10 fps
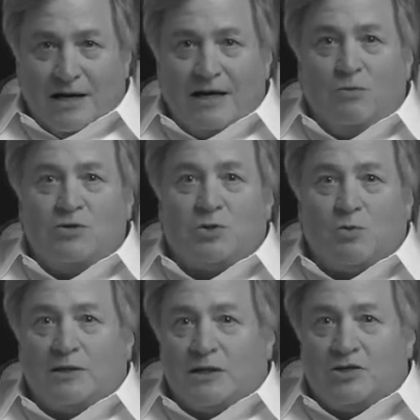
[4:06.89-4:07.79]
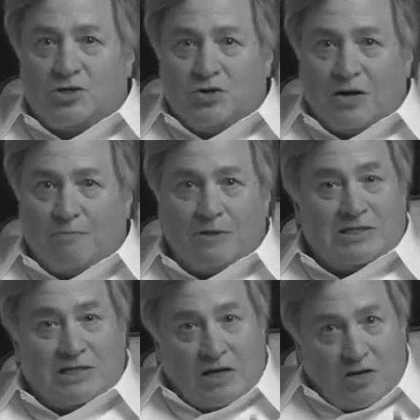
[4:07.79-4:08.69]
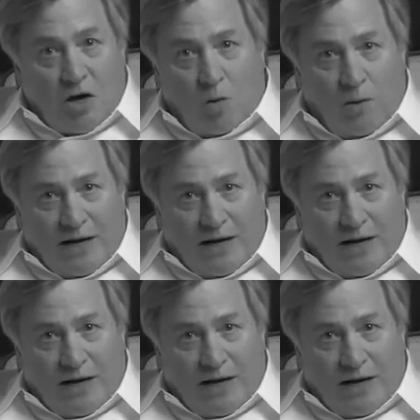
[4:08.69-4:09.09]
He was the one that stood up and said, no,